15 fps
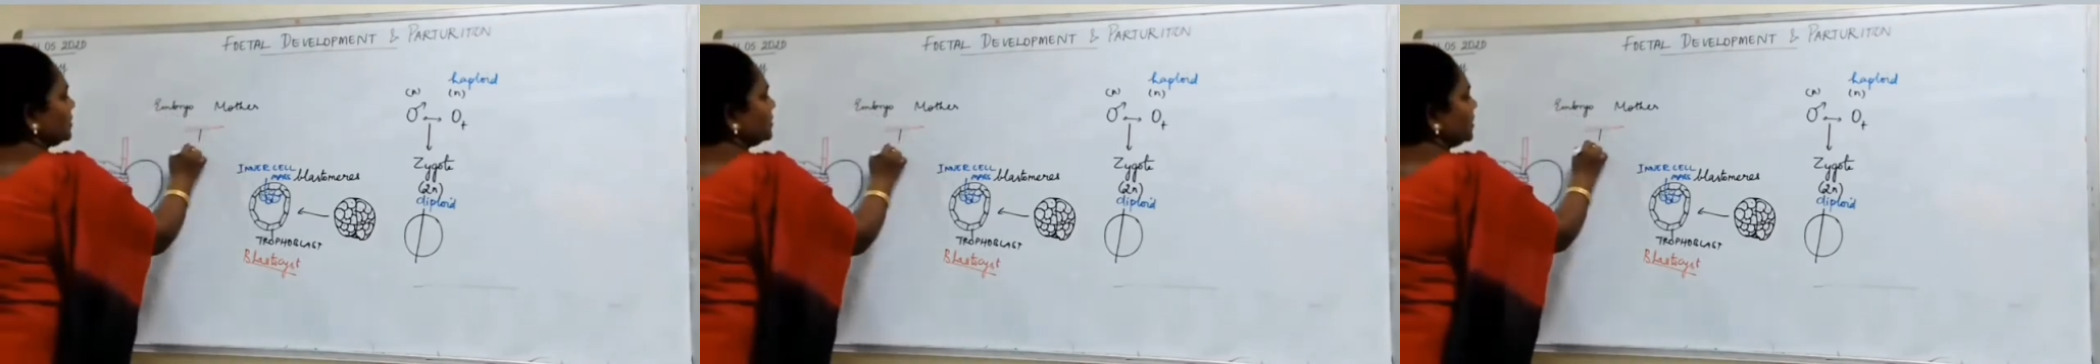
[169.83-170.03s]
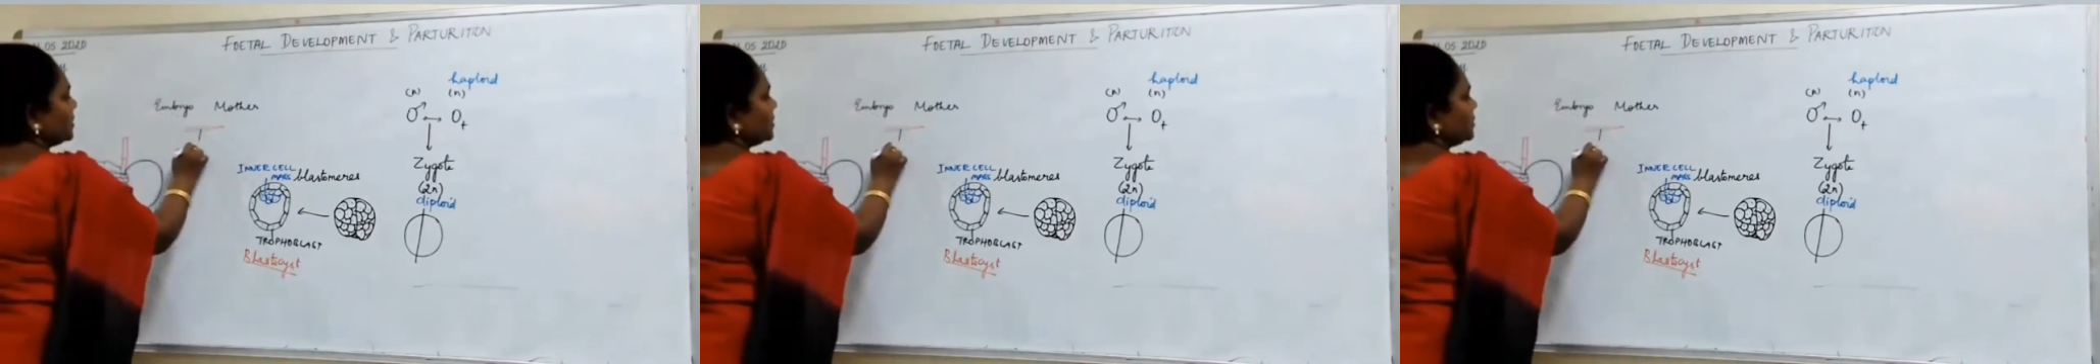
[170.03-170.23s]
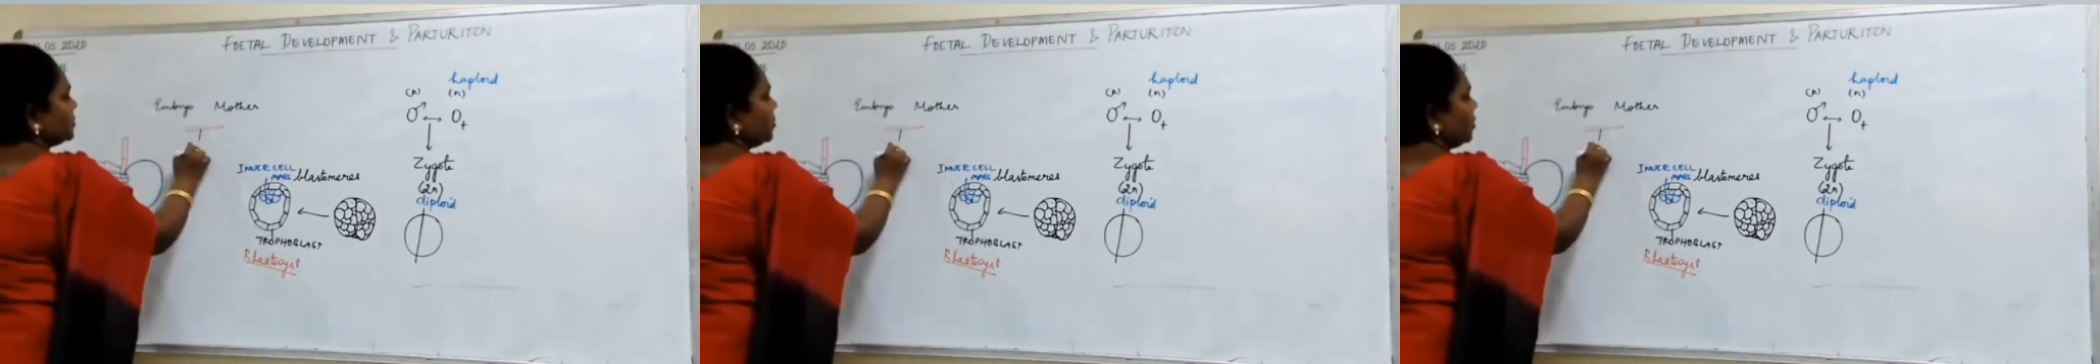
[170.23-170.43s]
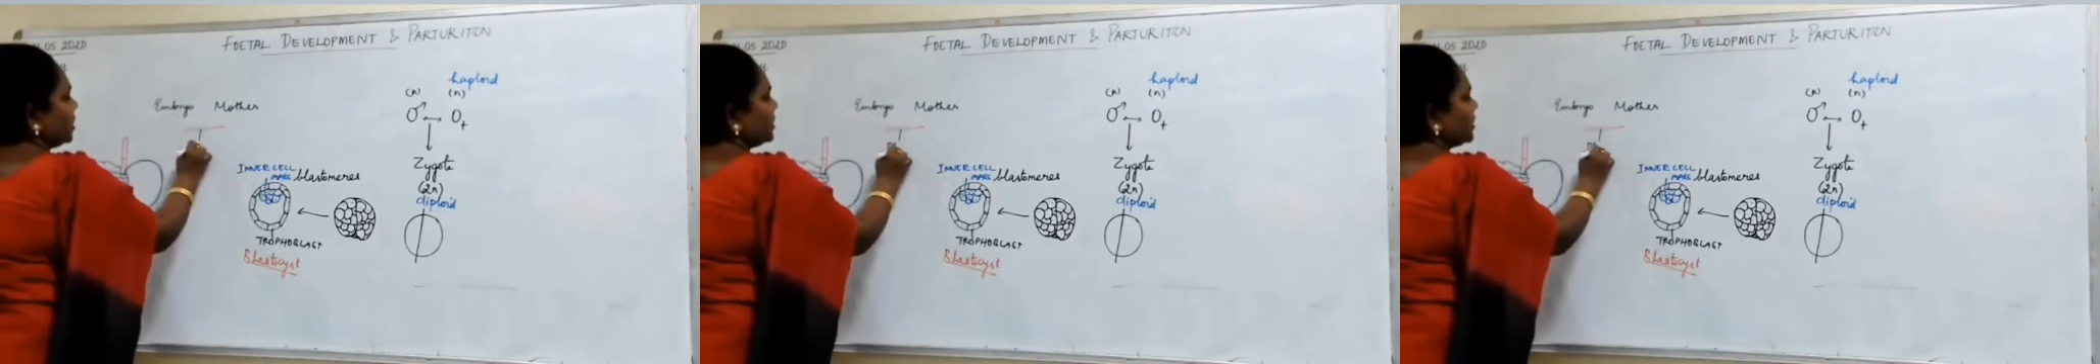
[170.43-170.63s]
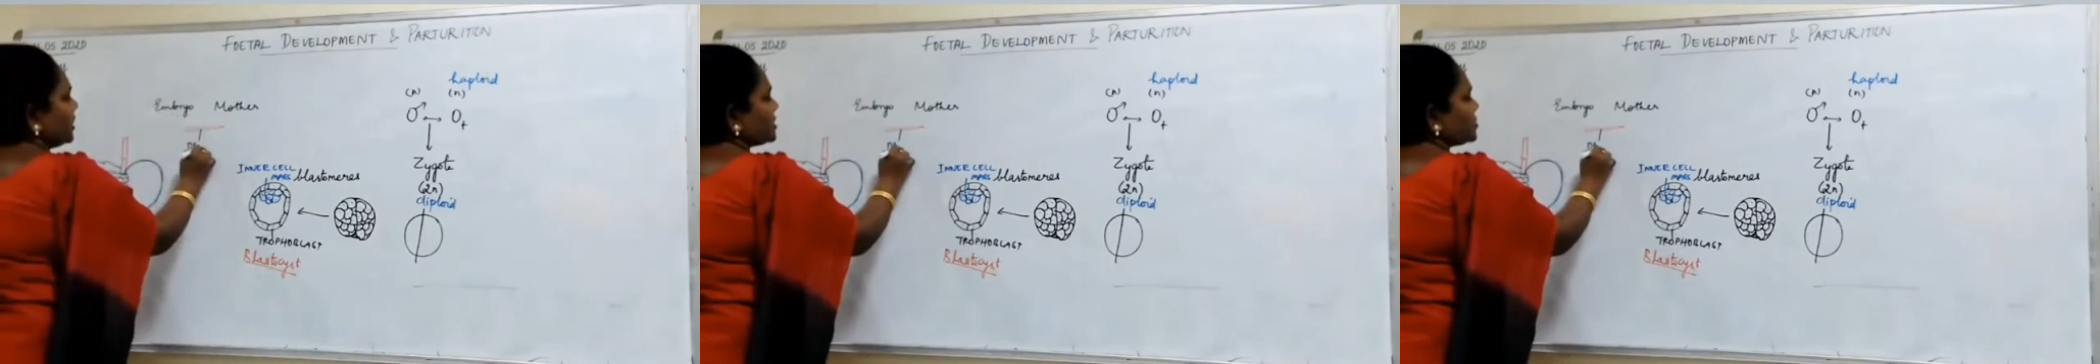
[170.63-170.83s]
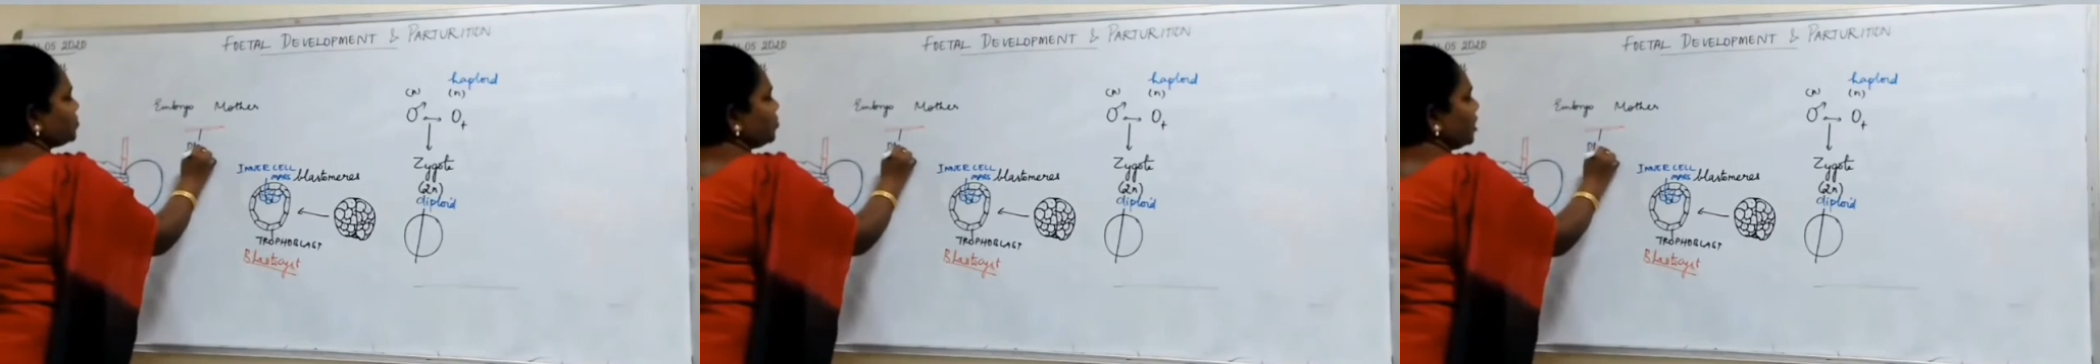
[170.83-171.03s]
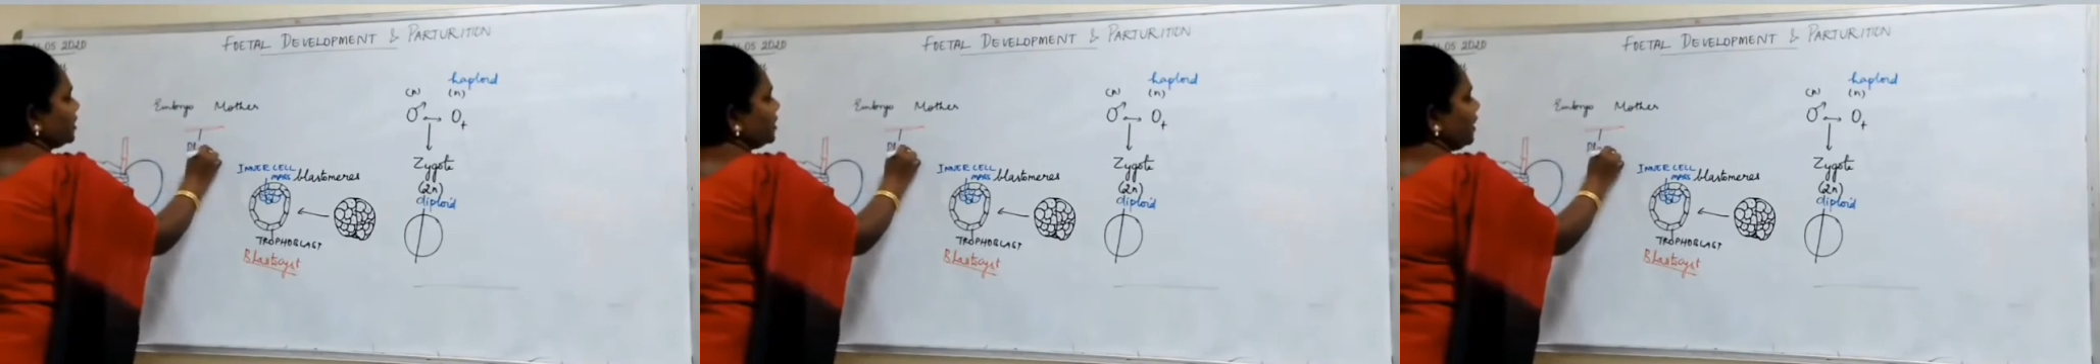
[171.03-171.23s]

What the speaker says: but, you call it as what?